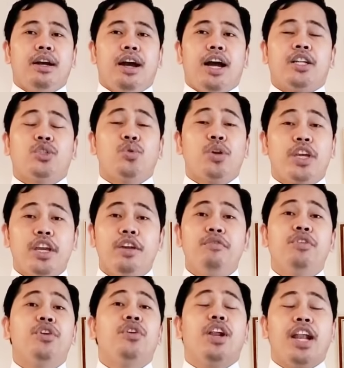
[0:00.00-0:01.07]
and to give
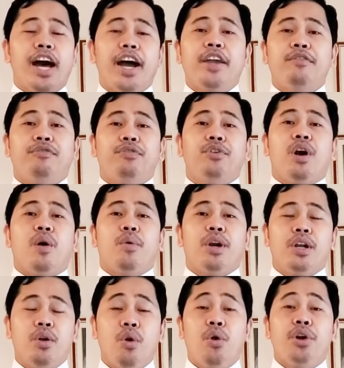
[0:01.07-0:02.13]
your life to our
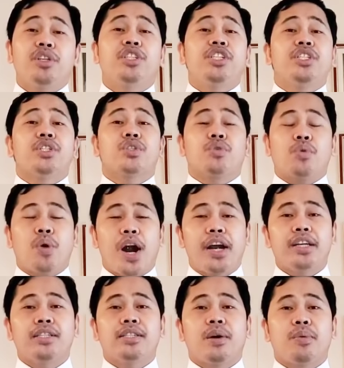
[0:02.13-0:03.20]
Lord Jesus
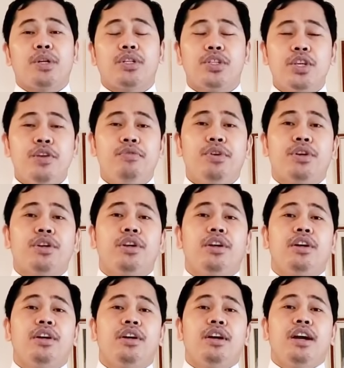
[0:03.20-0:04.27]
Christ, our Savior,
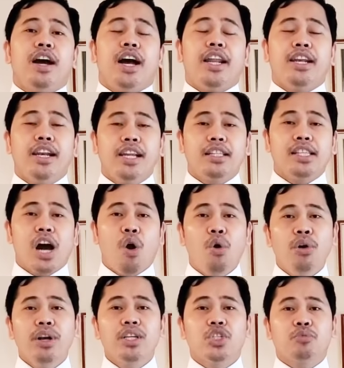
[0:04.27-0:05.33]
and let the
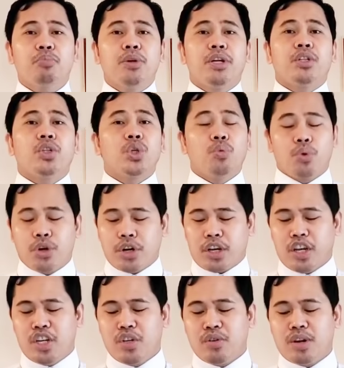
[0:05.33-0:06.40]
Holy Spirit work
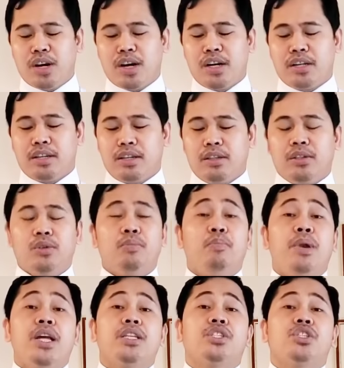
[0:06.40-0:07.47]
in your heart to
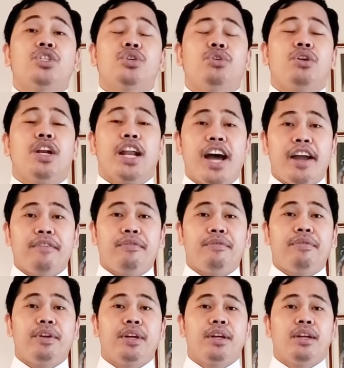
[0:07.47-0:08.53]
bless your life,
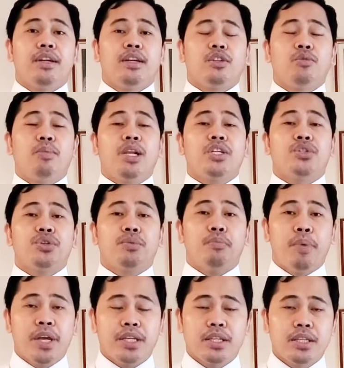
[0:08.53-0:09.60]
to bless your
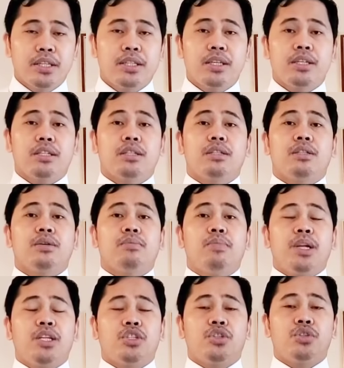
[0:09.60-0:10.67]
businesses, to
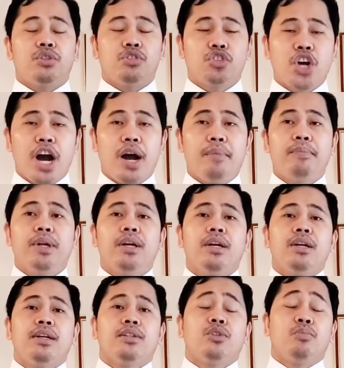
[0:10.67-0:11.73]
bless your job,
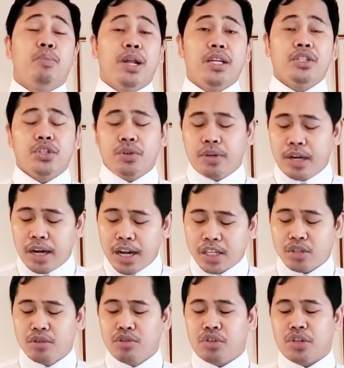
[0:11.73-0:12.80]
to bless your
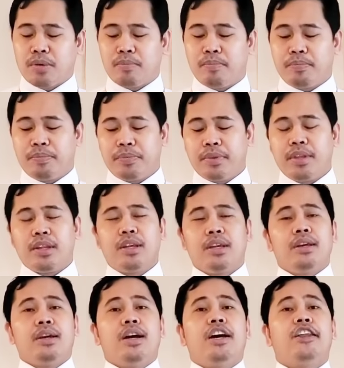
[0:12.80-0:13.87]
relationship,
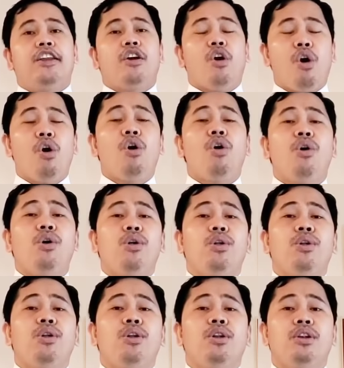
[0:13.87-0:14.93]
and
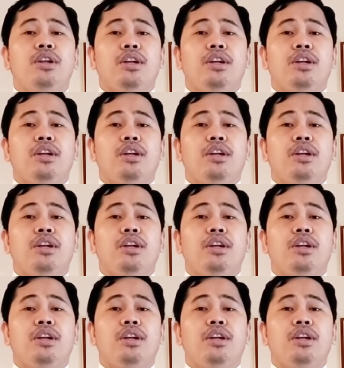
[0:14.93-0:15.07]
all